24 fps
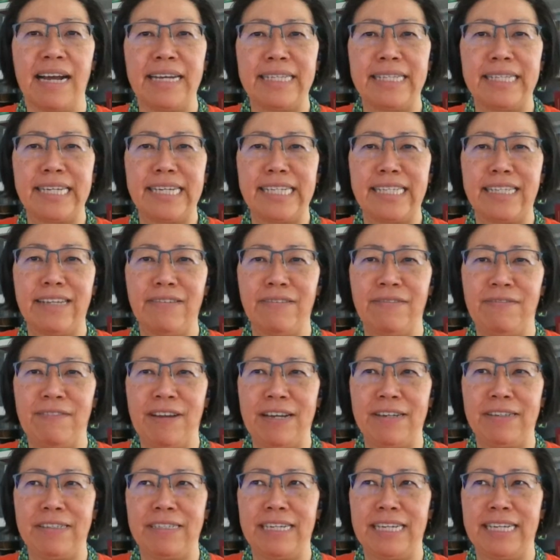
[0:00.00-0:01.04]
think the
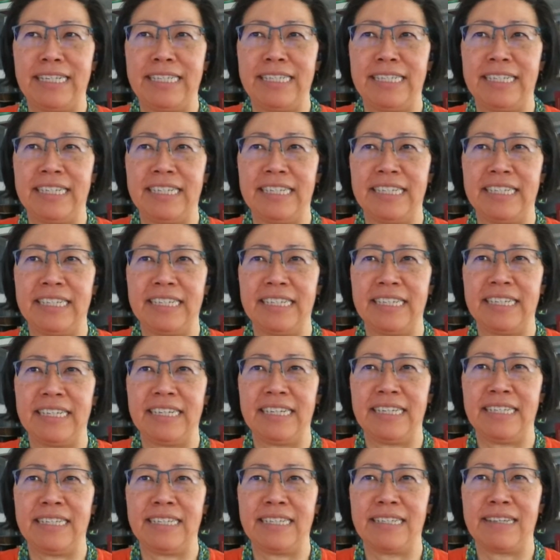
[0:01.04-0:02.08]
foundation
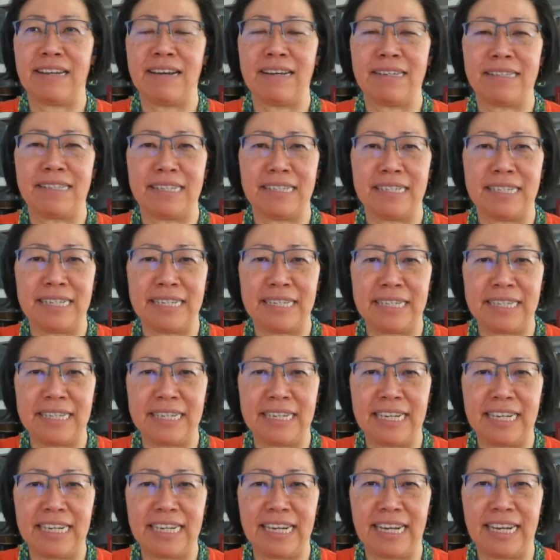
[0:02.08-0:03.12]
is
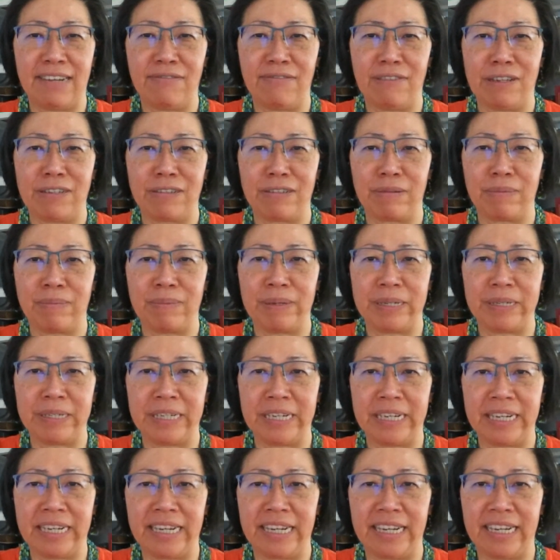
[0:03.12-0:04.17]
authenticity and
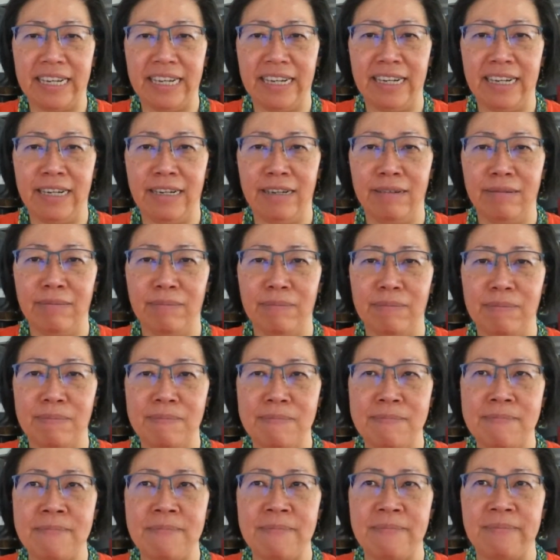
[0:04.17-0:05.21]
vulnerability.
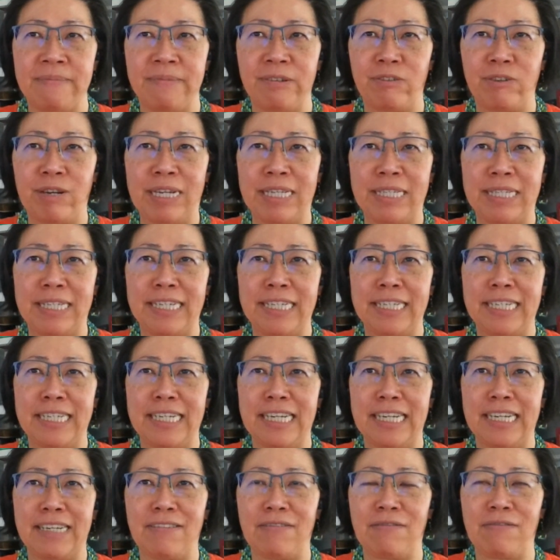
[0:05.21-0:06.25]

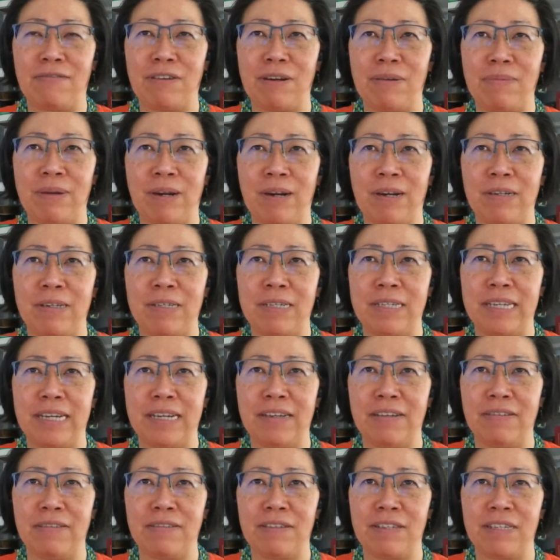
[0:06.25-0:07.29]
Transitioning from
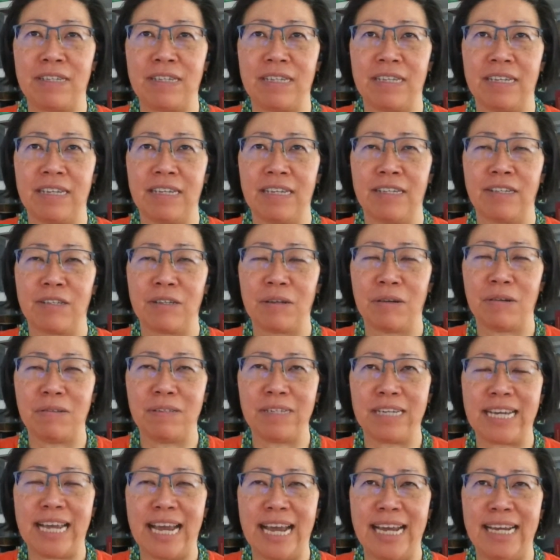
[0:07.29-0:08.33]
ourselves
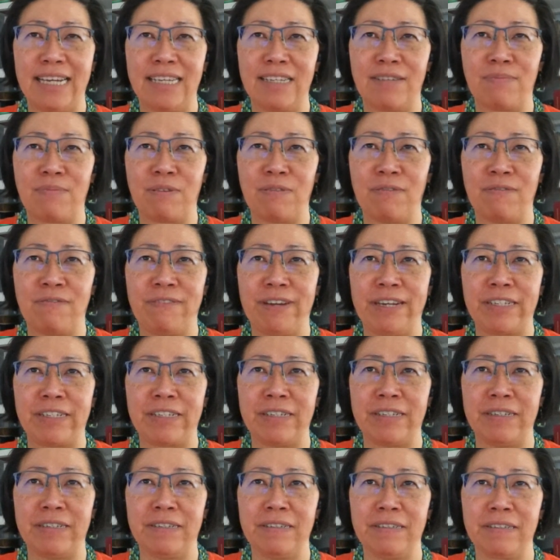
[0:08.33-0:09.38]
solely as
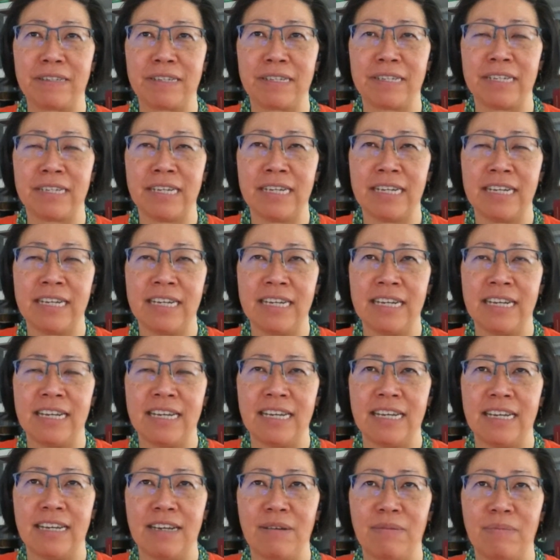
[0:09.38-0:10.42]
professionals,
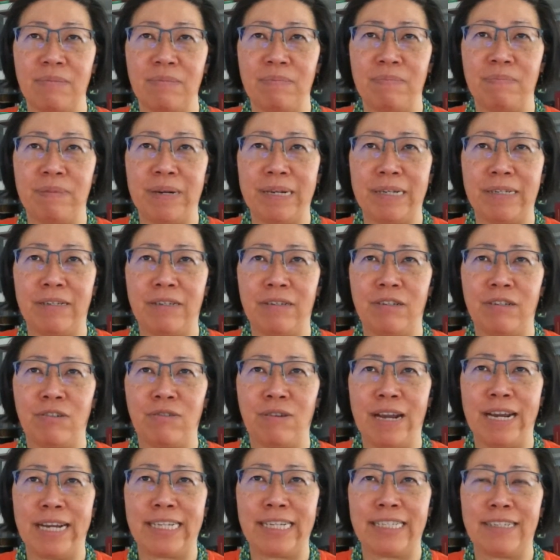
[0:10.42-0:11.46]
but
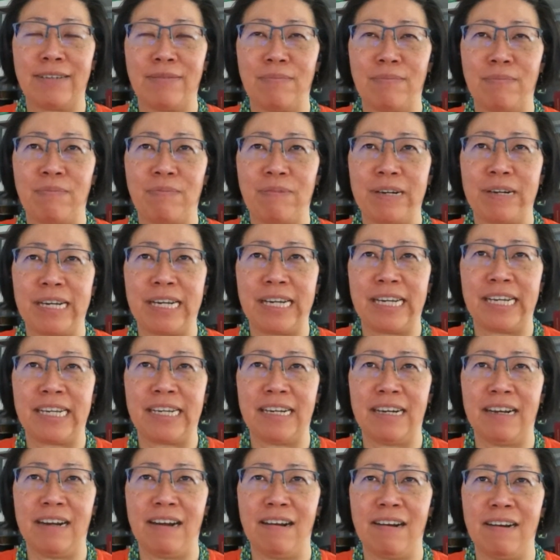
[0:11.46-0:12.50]
trying to
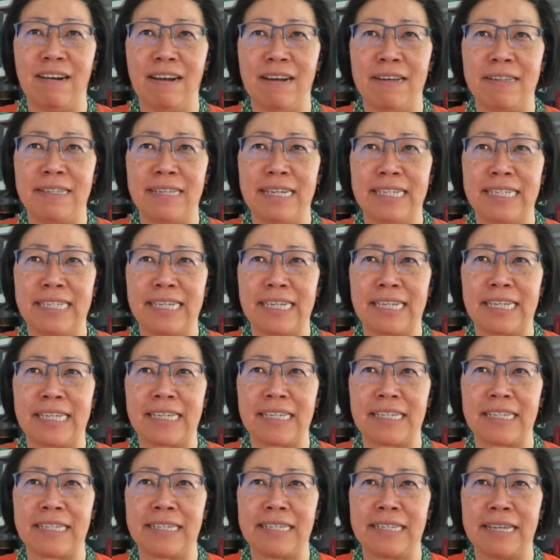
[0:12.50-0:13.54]
bring our authentic
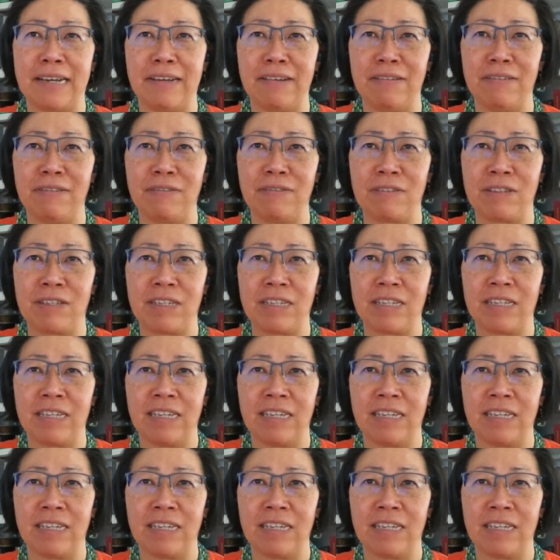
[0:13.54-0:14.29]
selves